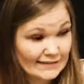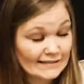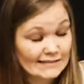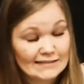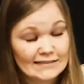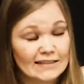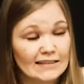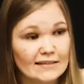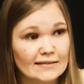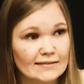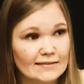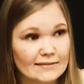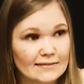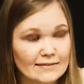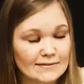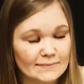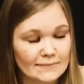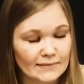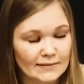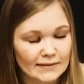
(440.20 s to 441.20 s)
of
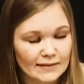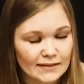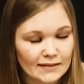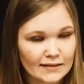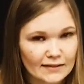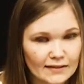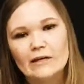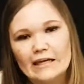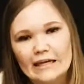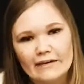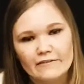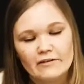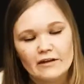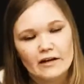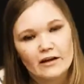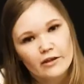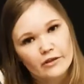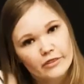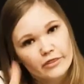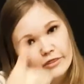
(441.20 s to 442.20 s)
tickles me, give it
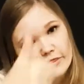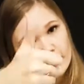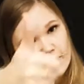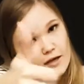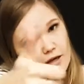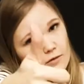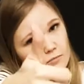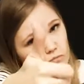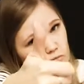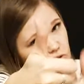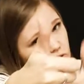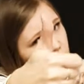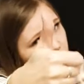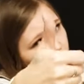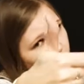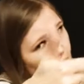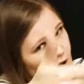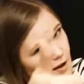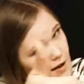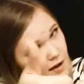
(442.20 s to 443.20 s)
a thumbs
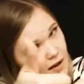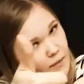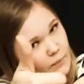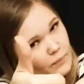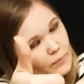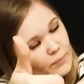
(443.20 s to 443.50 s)
up.